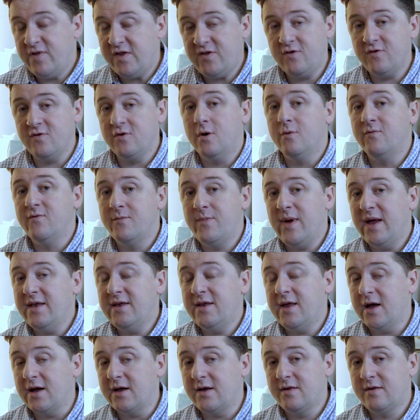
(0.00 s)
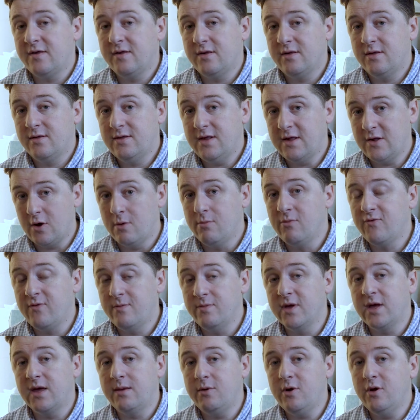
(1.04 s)
This doesn't come from Pentax. This comes
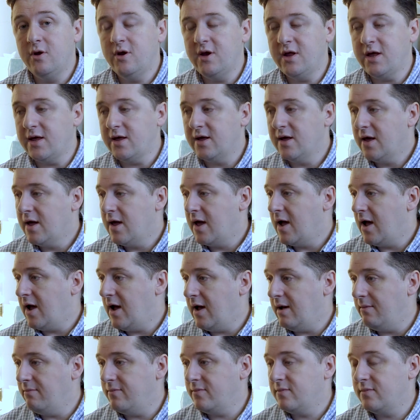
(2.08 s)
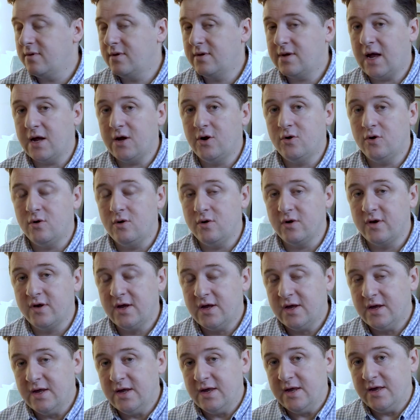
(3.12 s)
from the community. A guy called
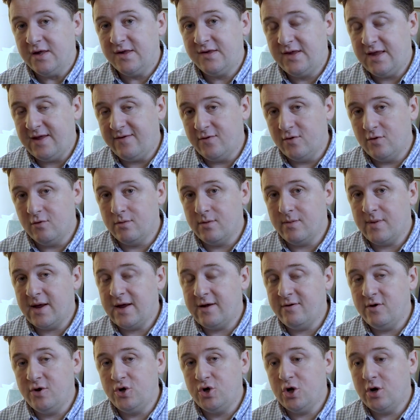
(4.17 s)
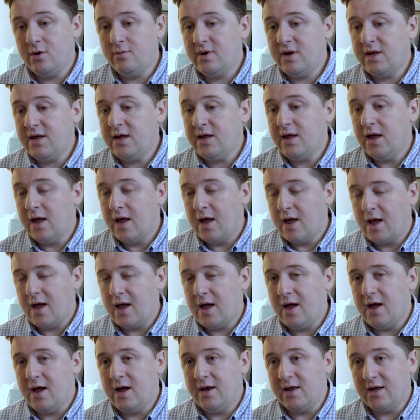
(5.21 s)
Stephen Obermeyer in Germany
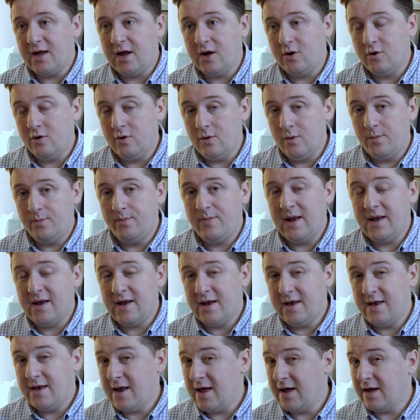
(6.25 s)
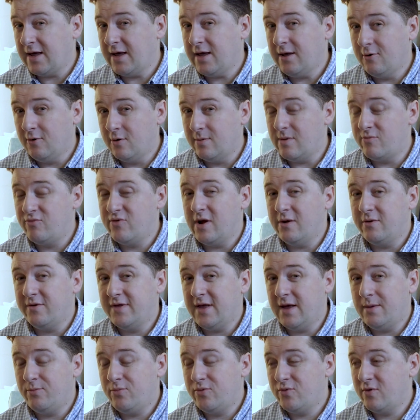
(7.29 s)
and a guy called Belan Nagy, hope I
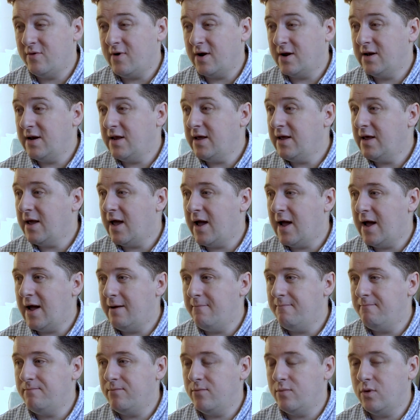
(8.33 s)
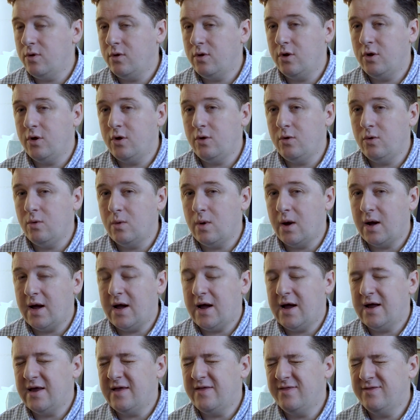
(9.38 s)
pronounced that correctly, who
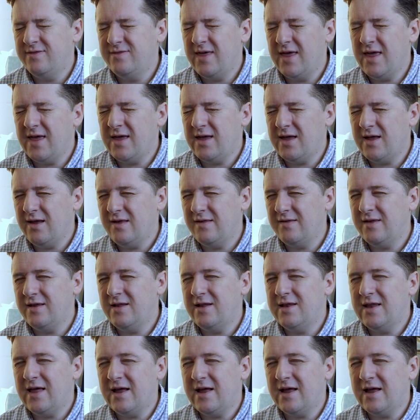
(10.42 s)
I think is in